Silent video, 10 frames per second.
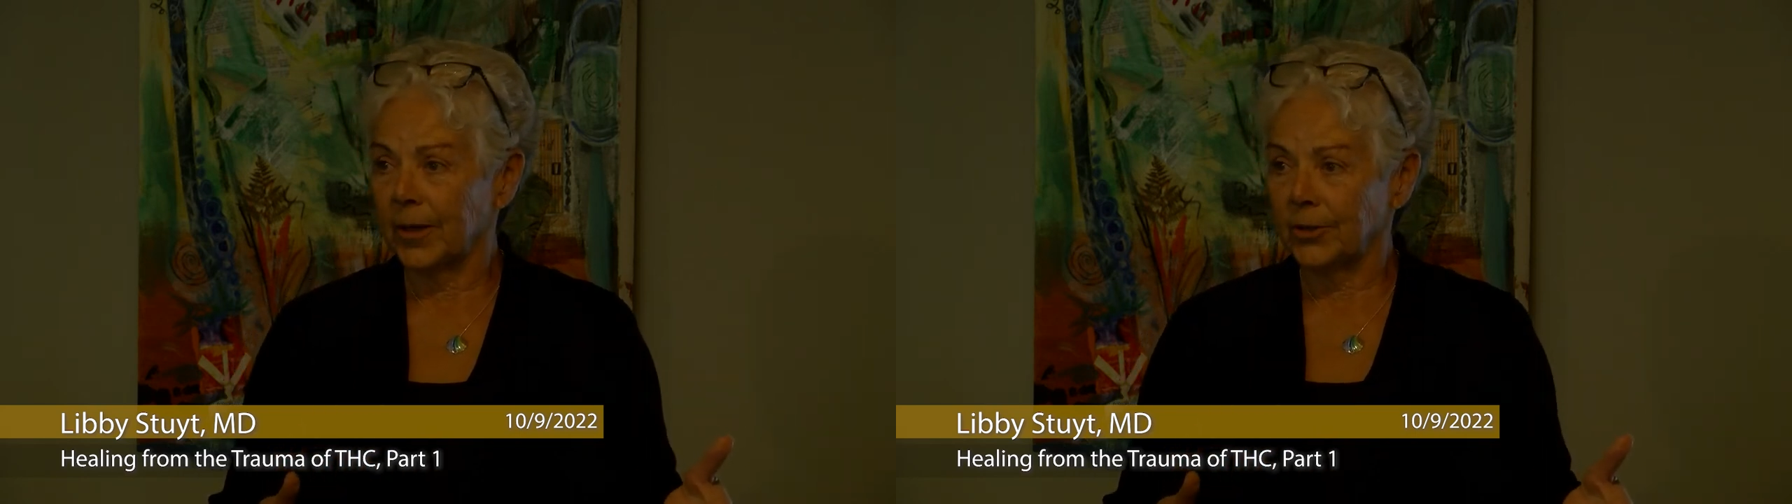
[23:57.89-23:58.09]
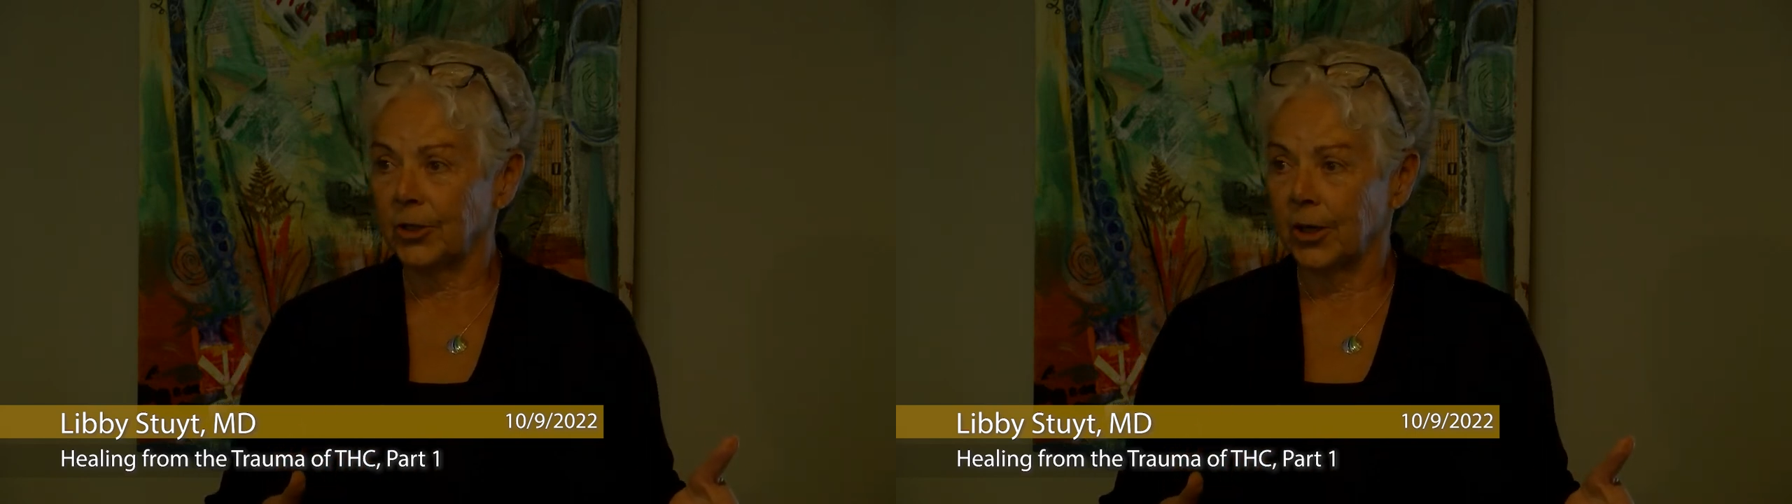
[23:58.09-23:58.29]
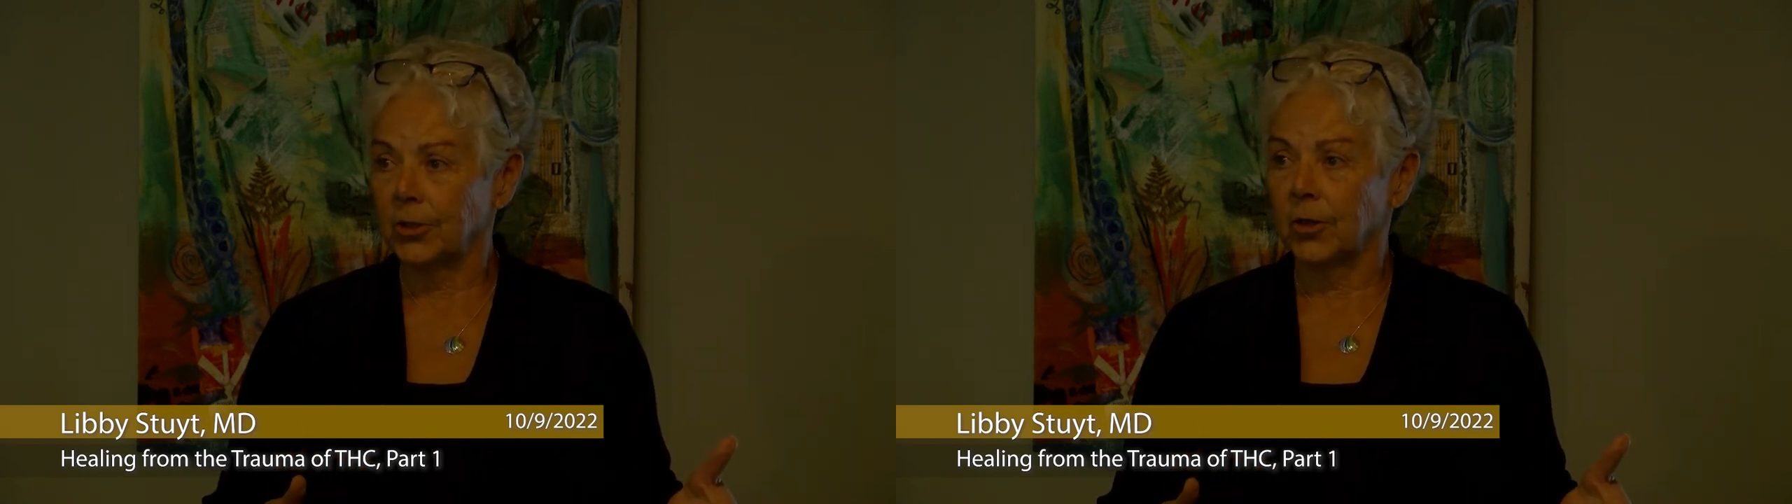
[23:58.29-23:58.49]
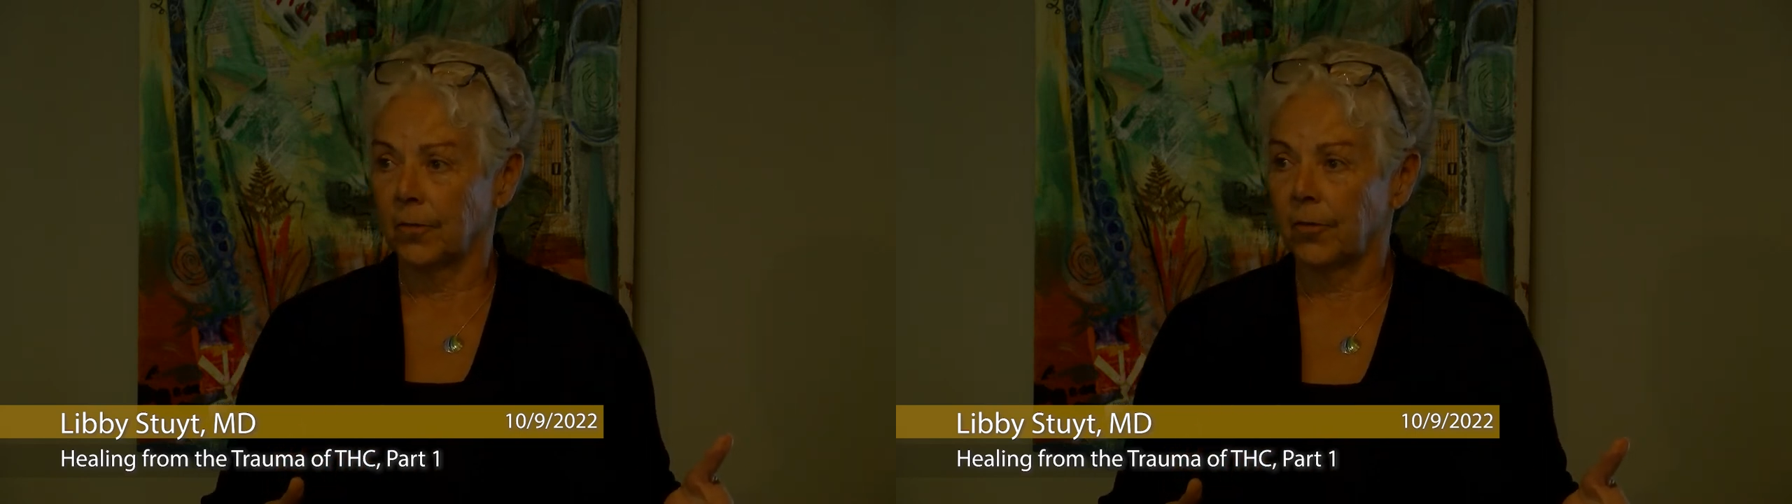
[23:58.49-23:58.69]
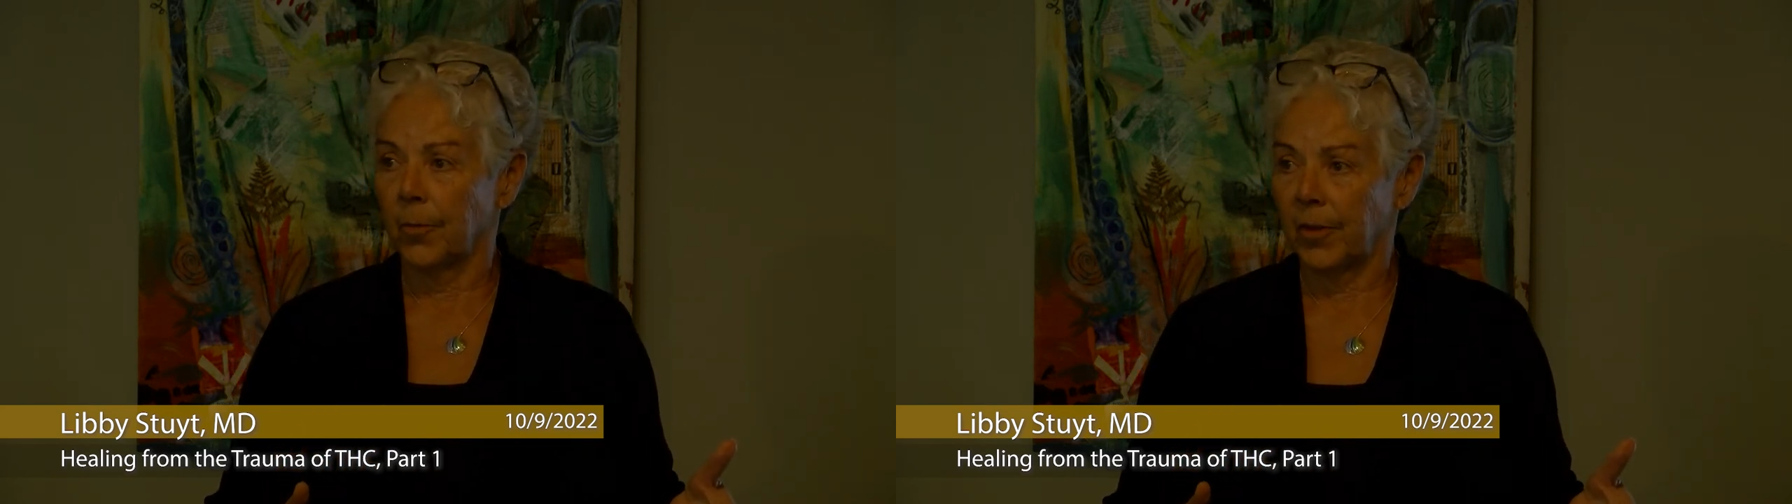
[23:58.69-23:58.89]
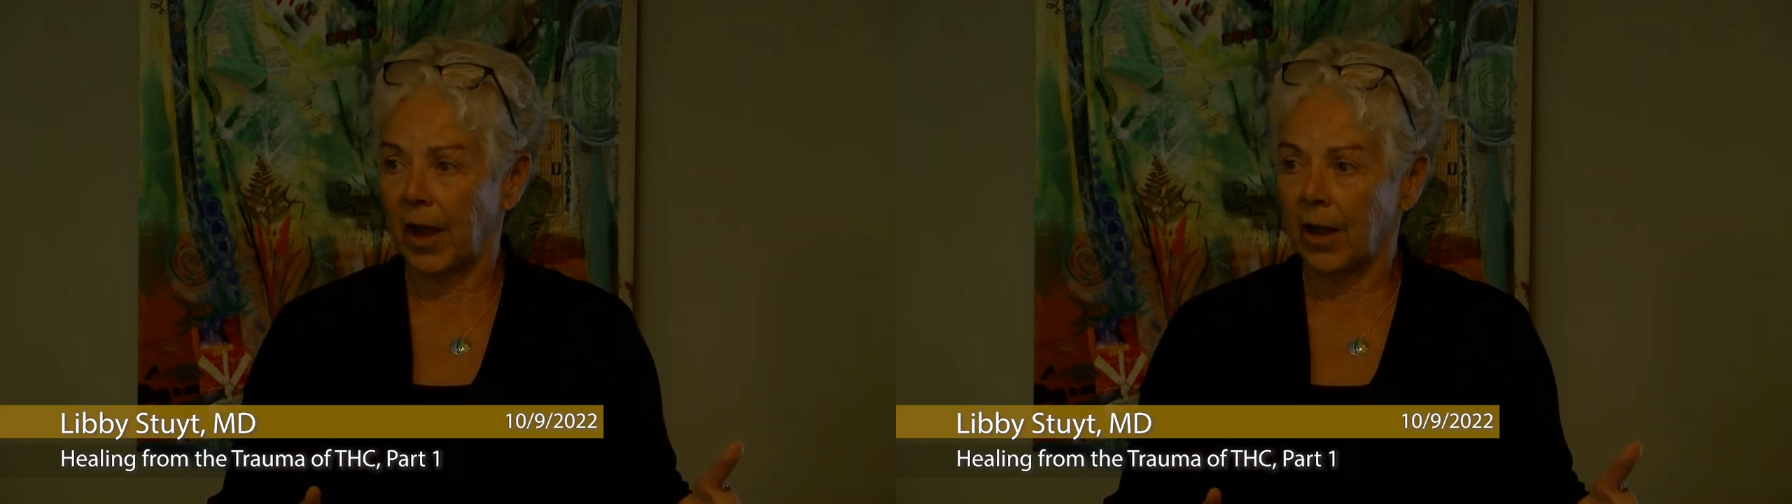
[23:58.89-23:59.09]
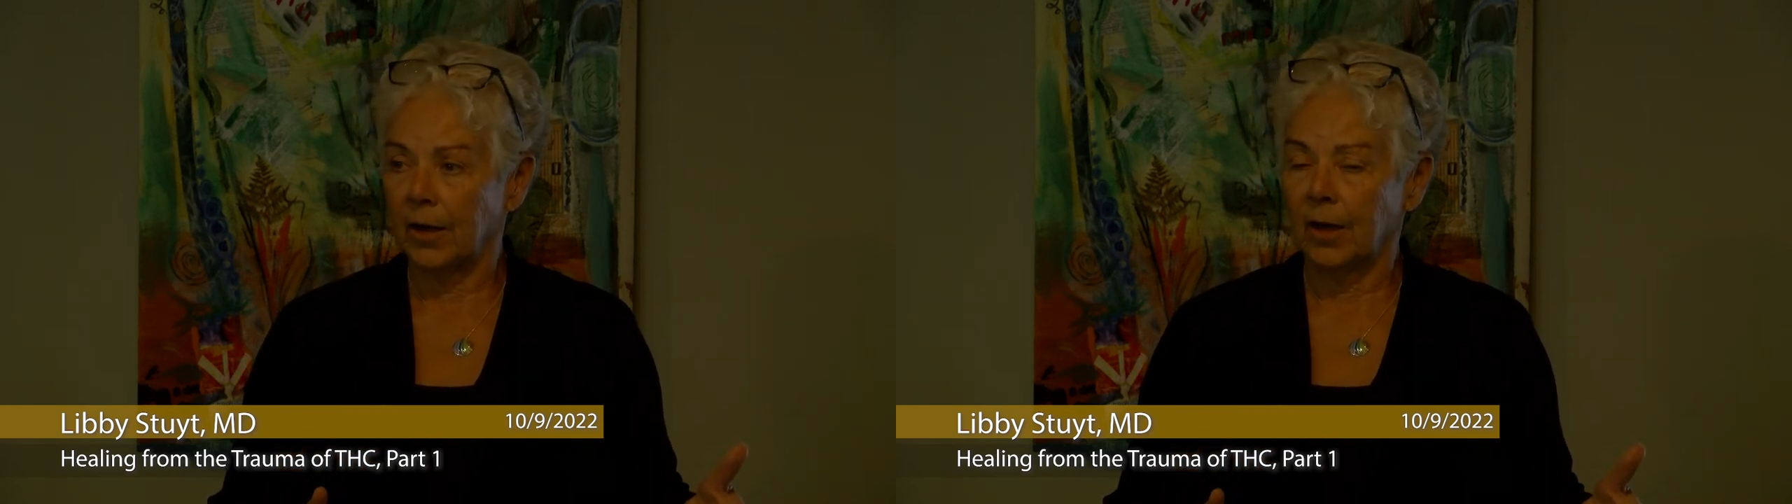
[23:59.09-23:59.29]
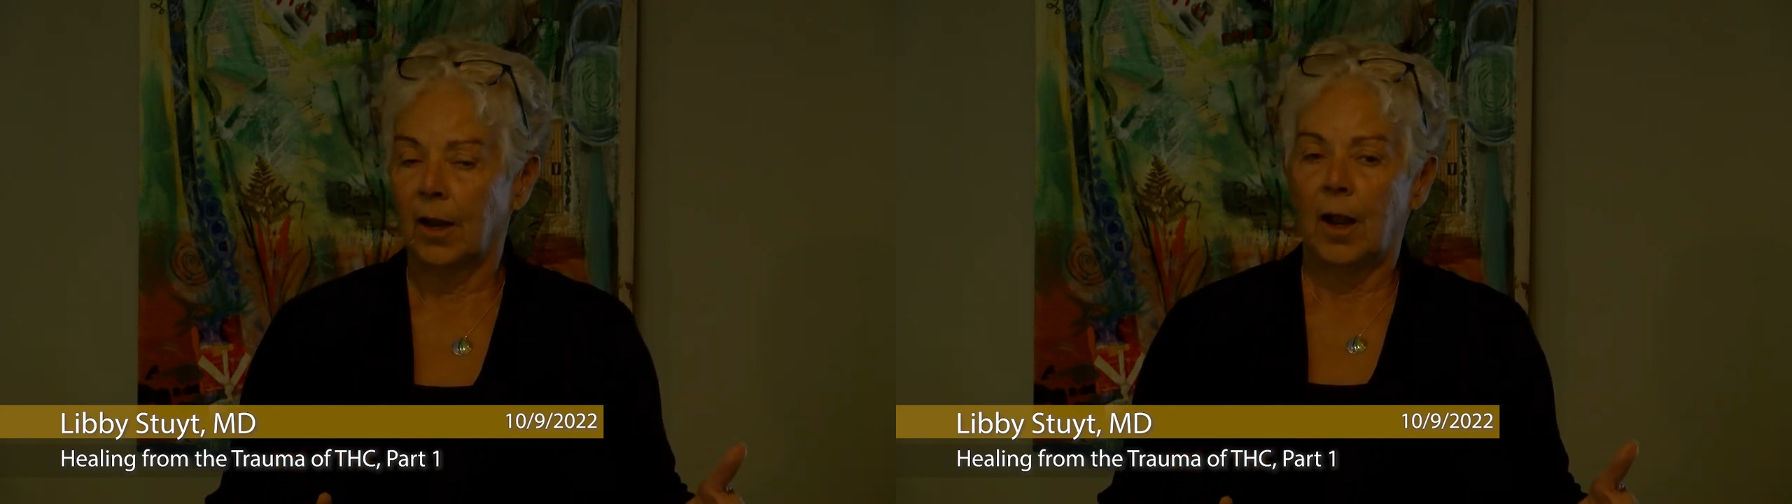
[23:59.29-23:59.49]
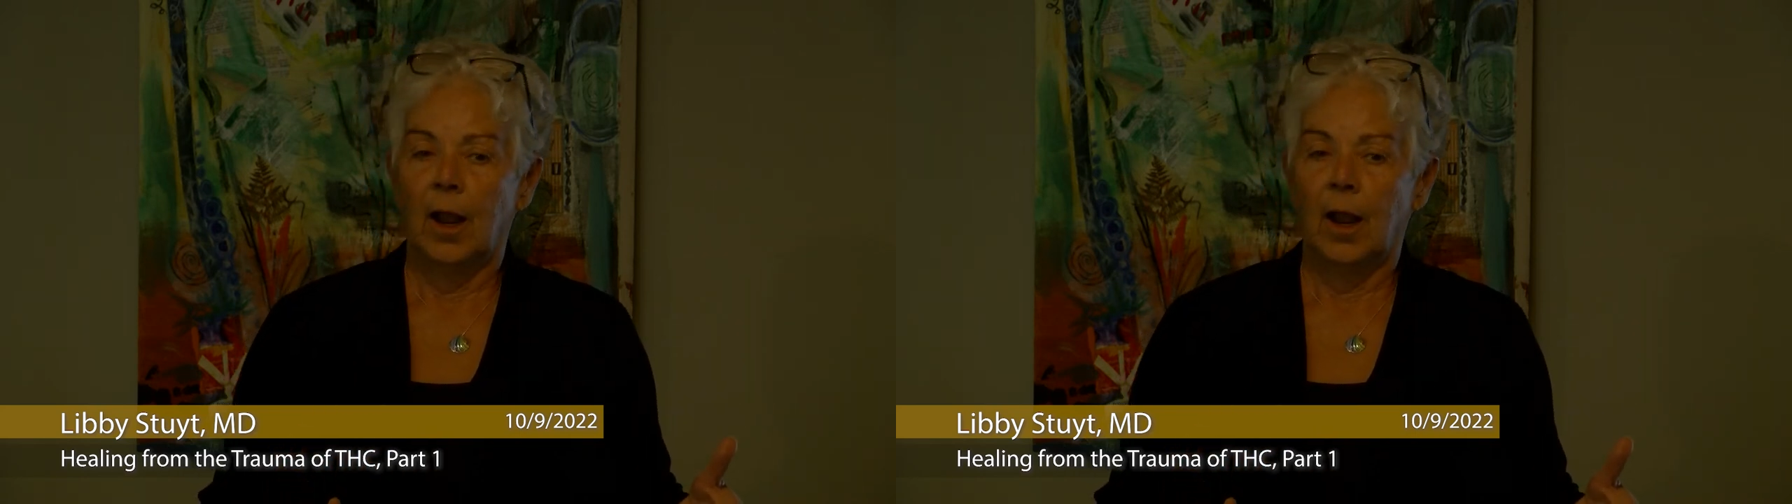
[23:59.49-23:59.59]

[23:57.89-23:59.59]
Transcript: potentiation from that,